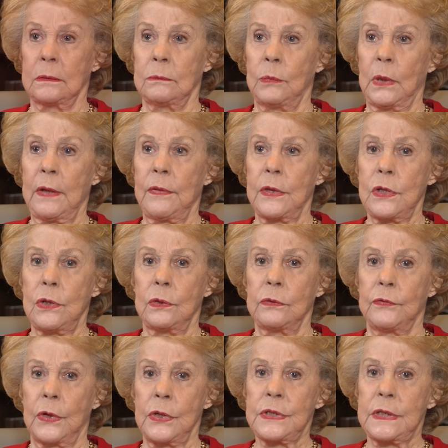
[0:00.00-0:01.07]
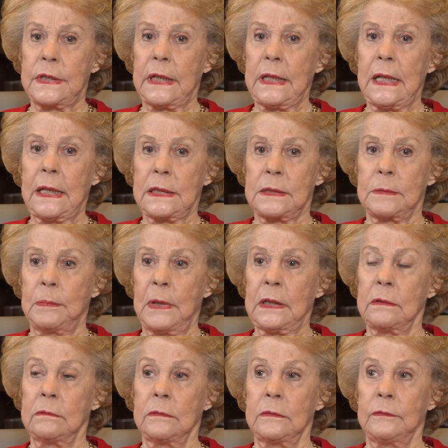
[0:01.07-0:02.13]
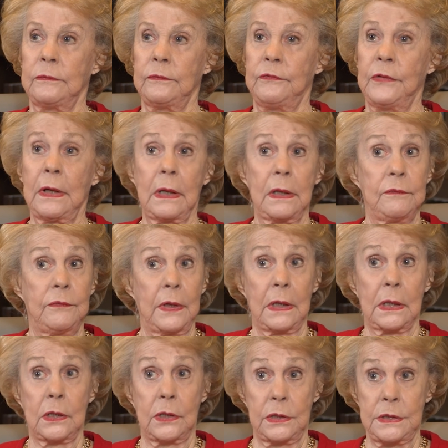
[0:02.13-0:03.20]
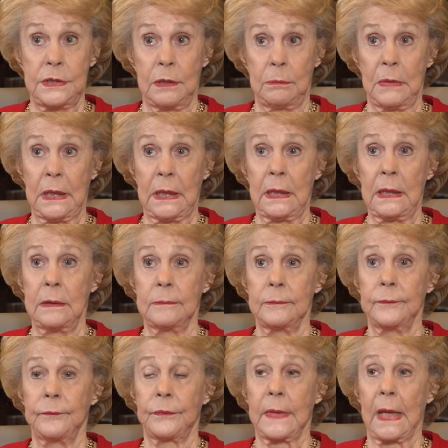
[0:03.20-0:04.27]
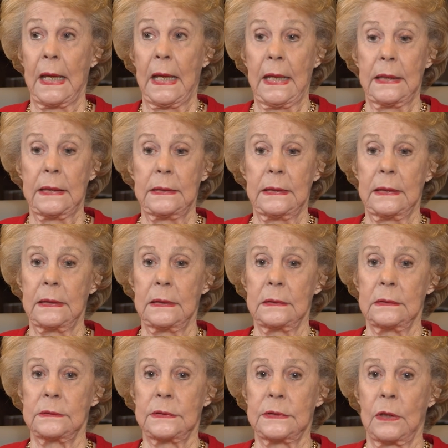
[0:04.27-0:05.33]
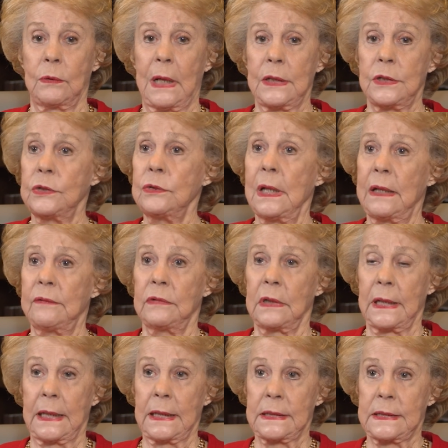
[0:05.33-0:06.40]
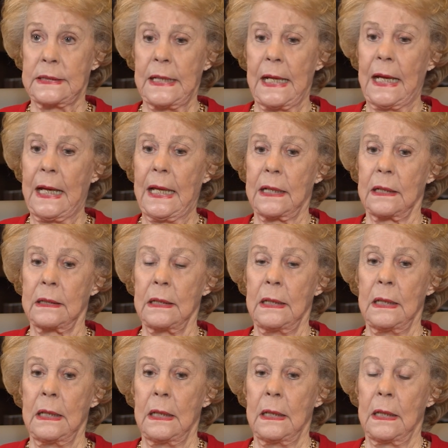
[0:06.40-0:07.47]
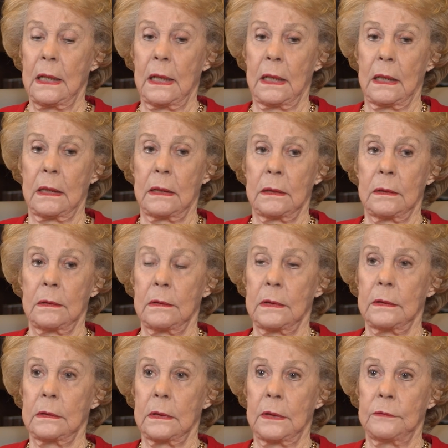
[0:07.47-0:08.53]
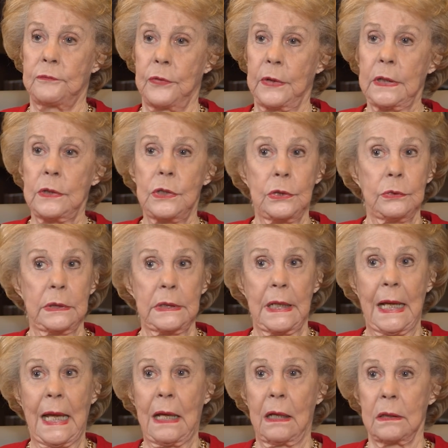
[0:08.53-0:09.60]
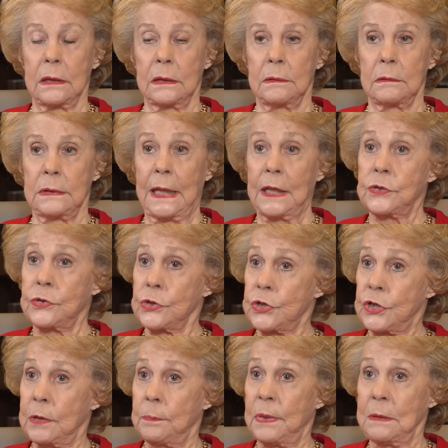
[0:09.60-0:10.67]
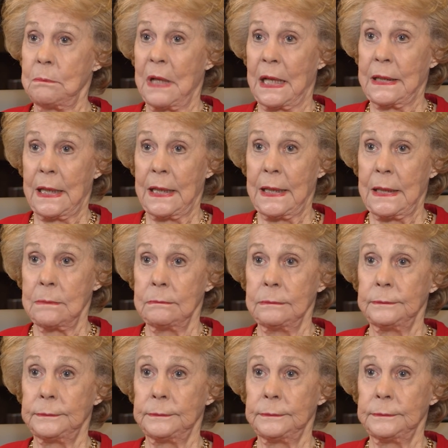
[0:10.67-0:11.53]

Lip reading: Well, the university has been very good to me, and so I do have a legacy. I had a friend who endowed a lectureship in my name,